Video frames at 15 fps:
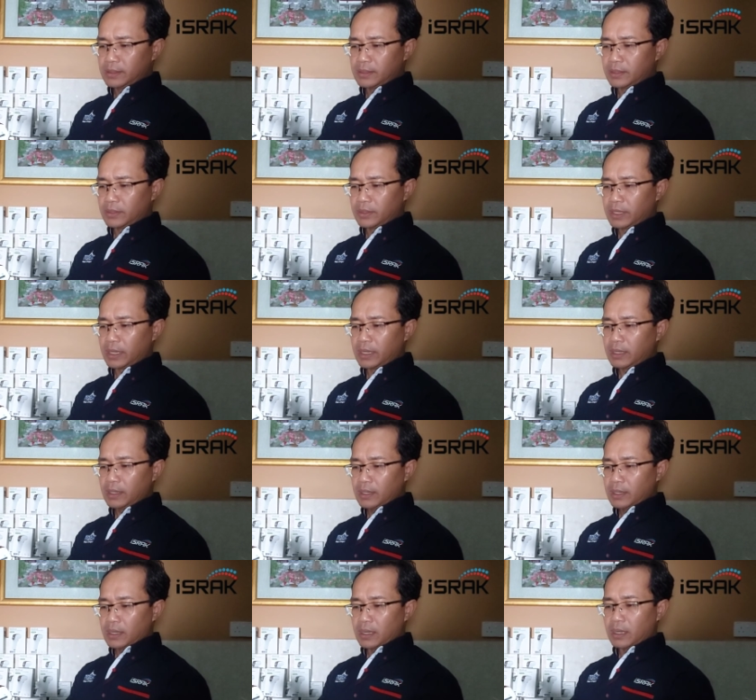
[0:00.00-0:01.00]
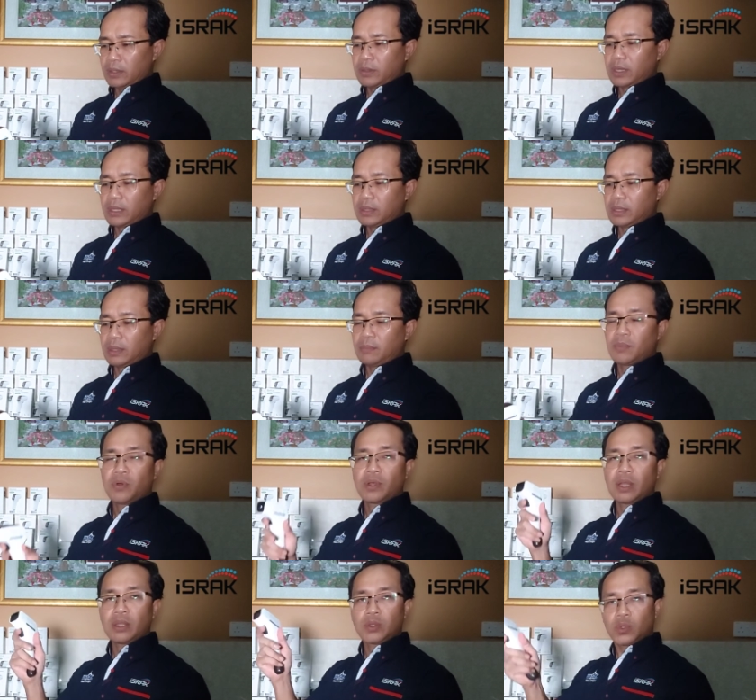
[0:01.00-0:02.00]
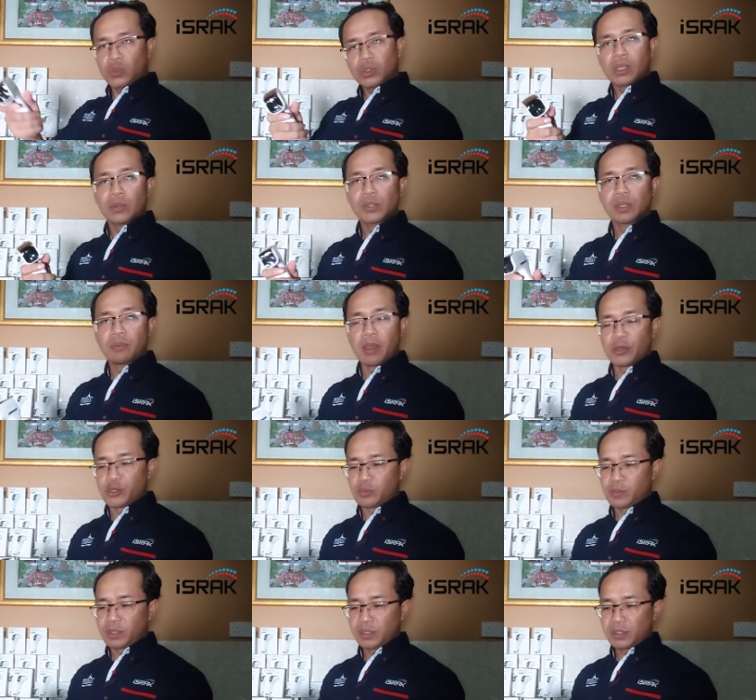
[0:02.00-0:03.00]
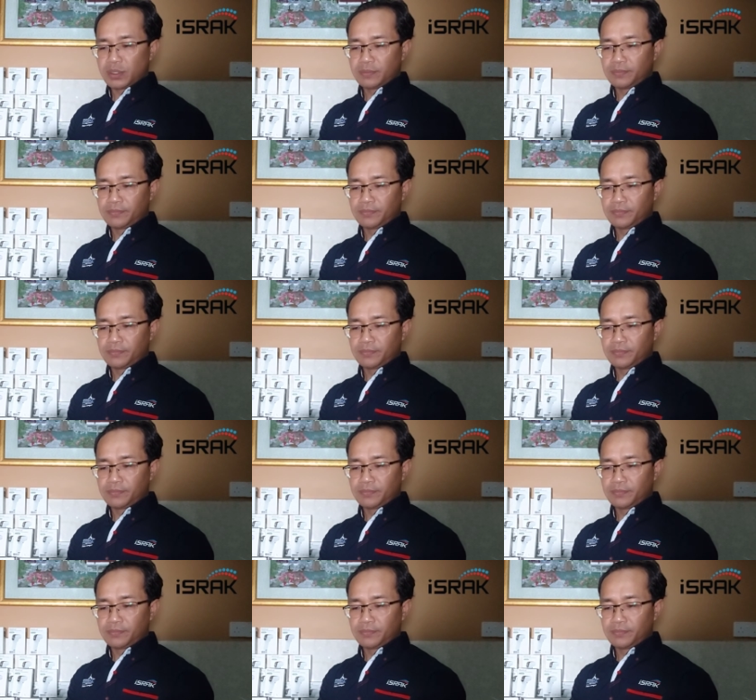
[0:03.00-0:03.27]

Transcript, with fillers: Okay, uh, you can take more than 2000 measurements.